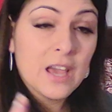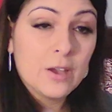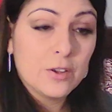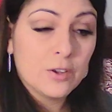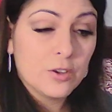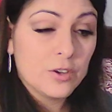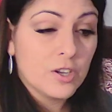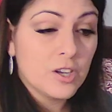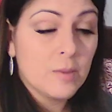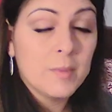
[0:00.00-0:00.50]

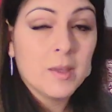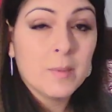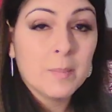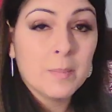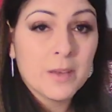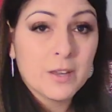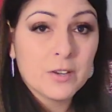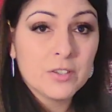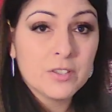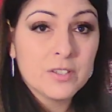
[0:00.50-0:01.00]
you're going to make
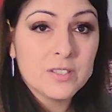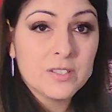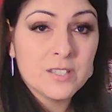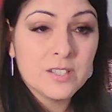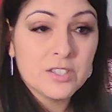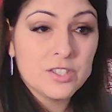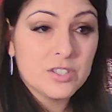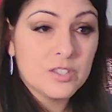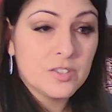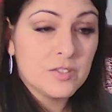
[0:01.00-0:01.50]
better
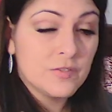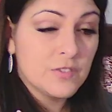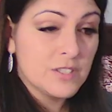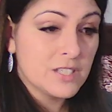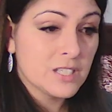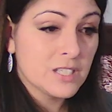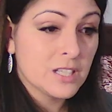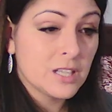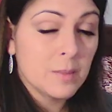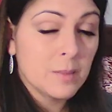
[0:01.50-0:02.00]
decisions
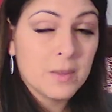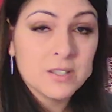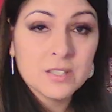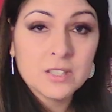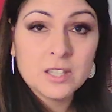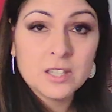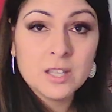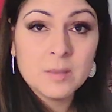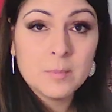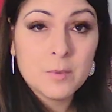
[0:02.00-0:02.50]
physically,
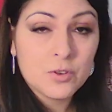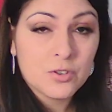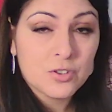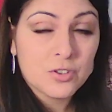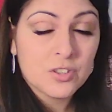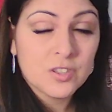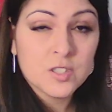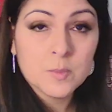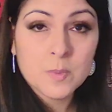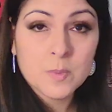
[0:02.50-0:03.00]
mentally,
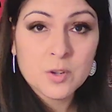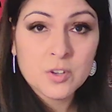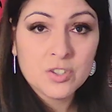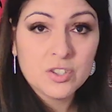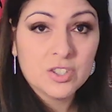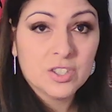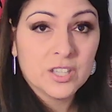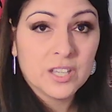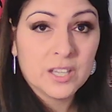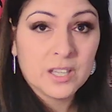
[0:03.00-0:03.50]
emotionally,
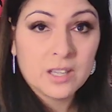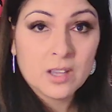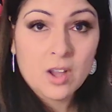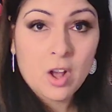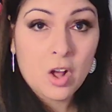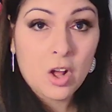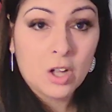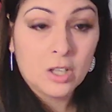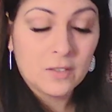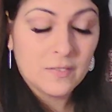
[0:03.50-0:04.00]
spiritually,
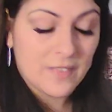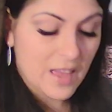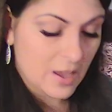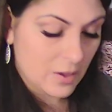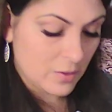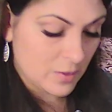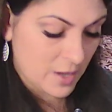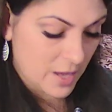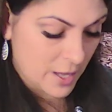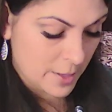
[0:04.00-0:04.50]
all of that.
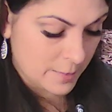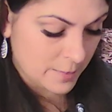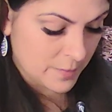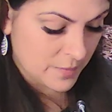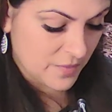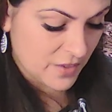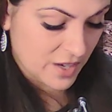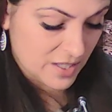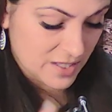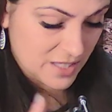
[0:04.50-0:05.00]
Okay,
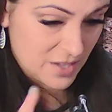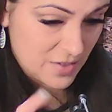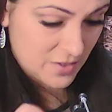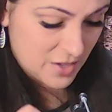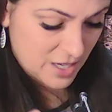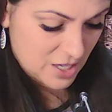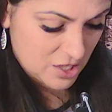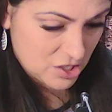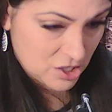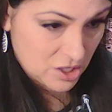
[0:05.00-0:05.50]
if I didn't say
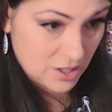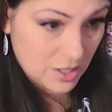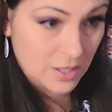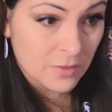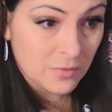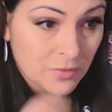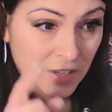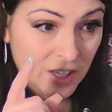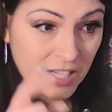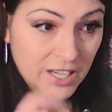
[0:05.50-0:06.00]

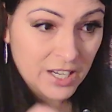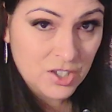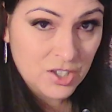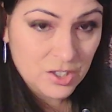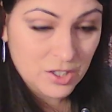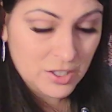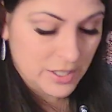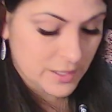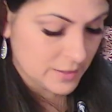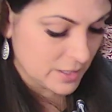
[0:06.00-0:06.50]

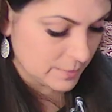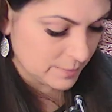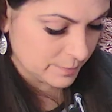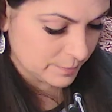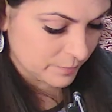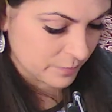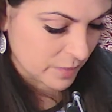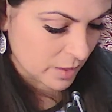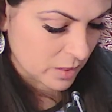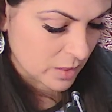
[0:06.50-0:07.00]
financially.
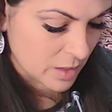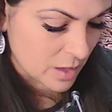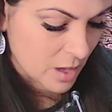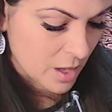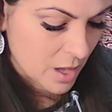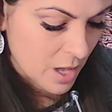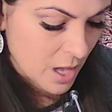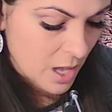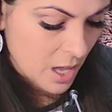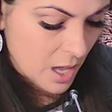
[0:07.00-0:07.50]

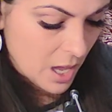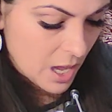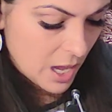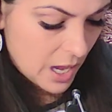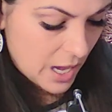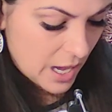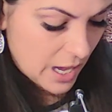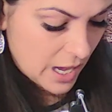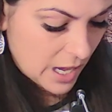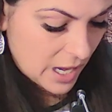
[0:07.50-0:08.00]

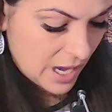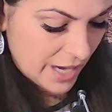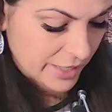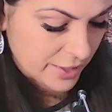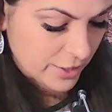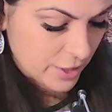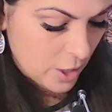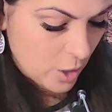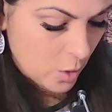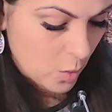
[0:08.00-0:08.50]
I
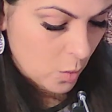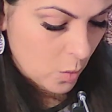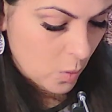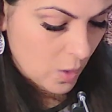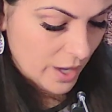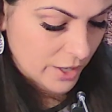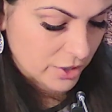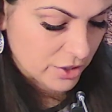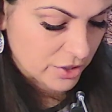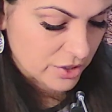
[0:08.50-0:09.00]
know
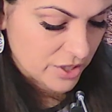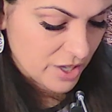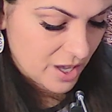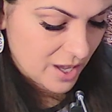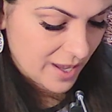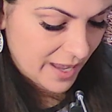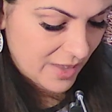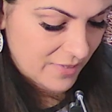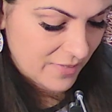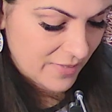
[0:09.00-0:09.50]
I could
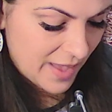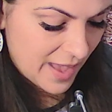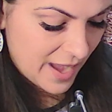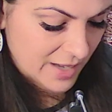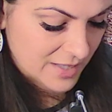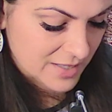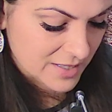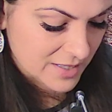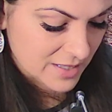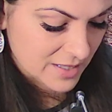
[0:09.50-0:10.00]
not have
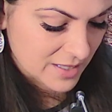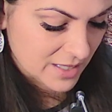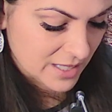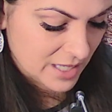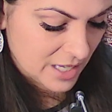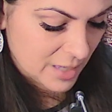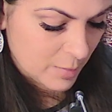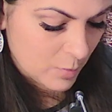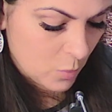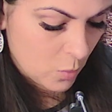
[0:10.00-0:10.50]
acted in
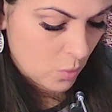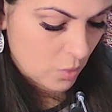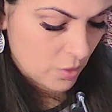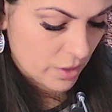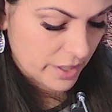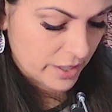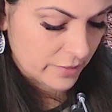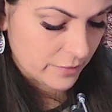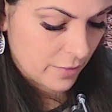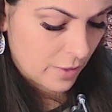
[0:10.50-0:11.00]
a more
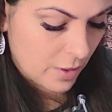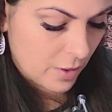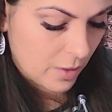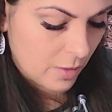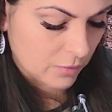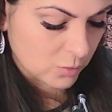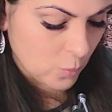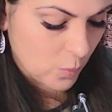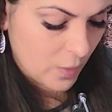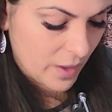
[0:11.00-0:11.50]

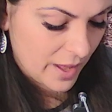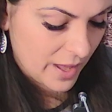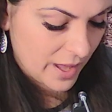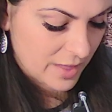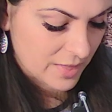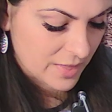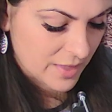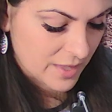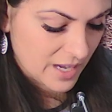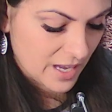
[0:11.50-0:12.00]
evolved
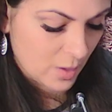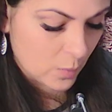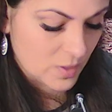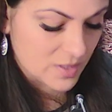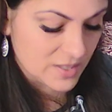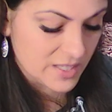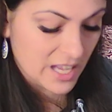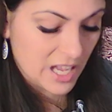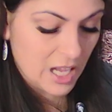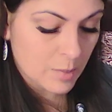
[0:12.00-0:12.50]
way than I
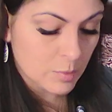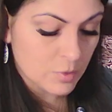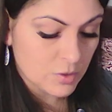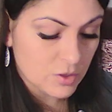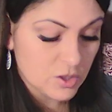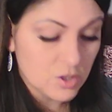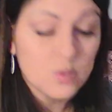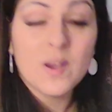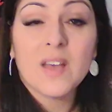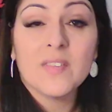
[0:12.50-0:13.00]
was able
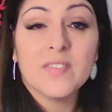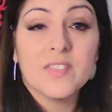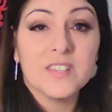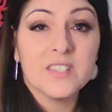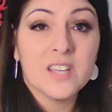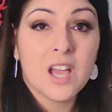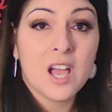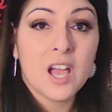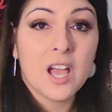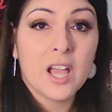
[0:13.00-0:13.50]
to at the
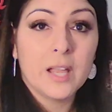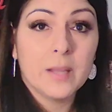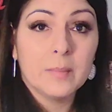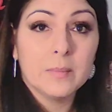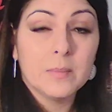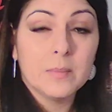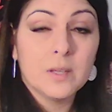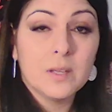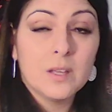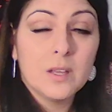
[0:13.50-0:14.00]
time.
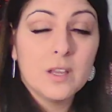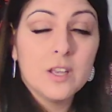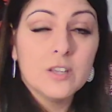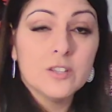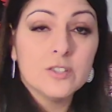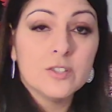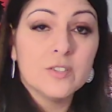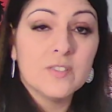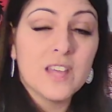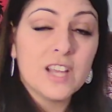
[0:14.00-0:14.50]

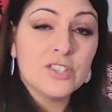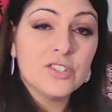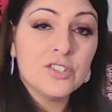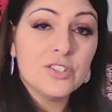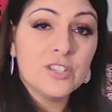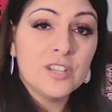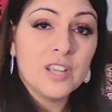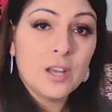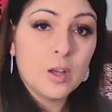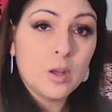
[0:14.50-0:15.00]
So that should
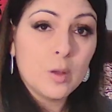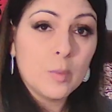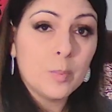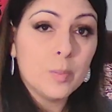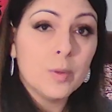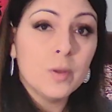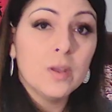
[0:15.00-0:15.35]
help